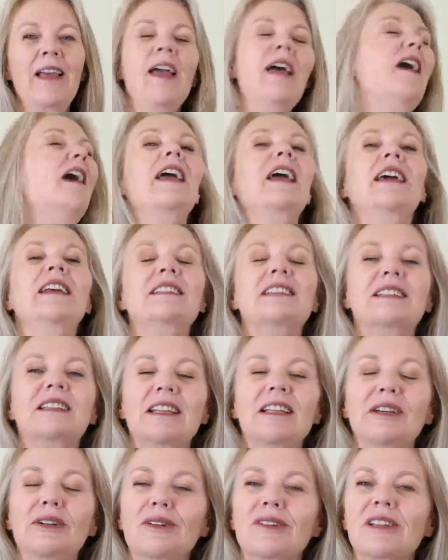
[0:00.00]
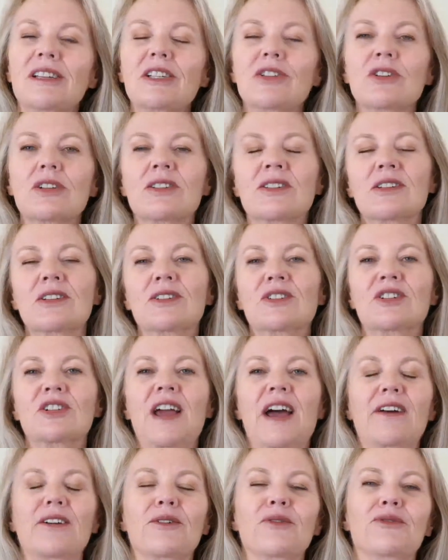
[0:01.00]
It's literally just the
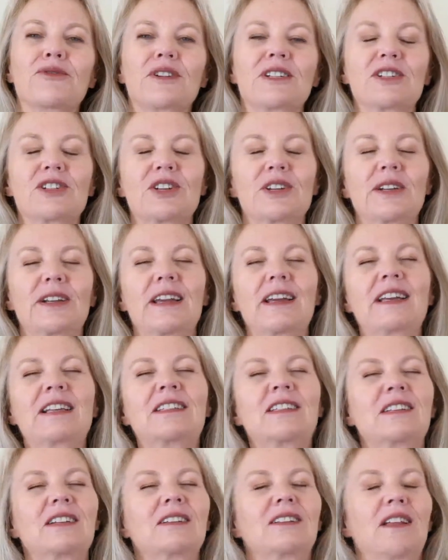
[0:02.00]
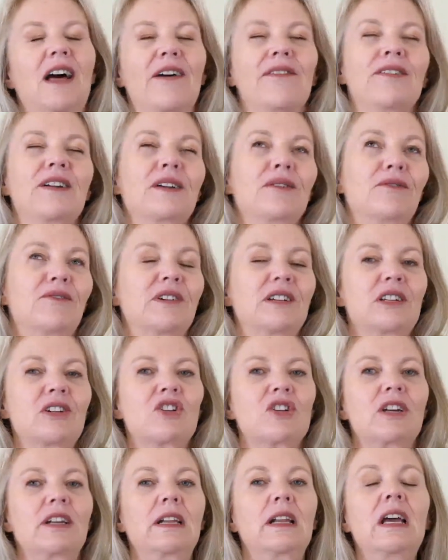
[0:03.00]
shadow vision. It's a loving
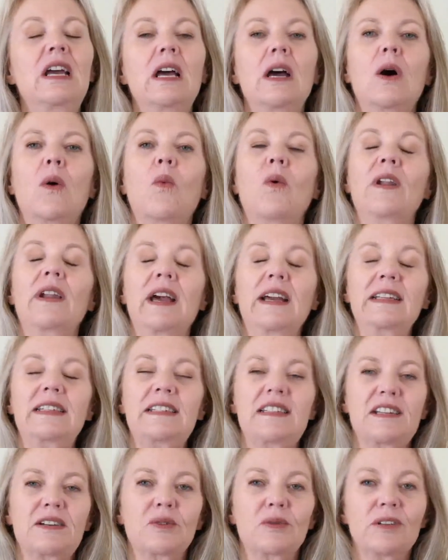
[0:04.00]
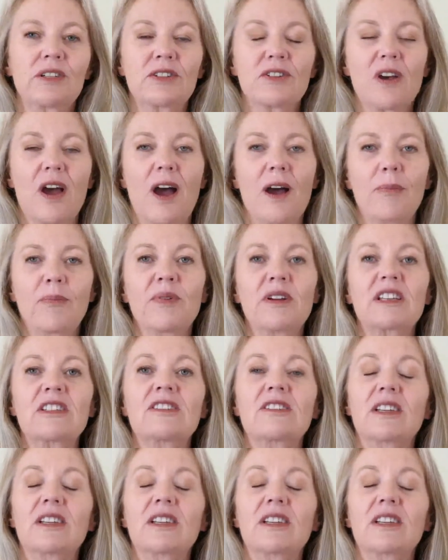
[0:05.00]
vision. When I deal with topics that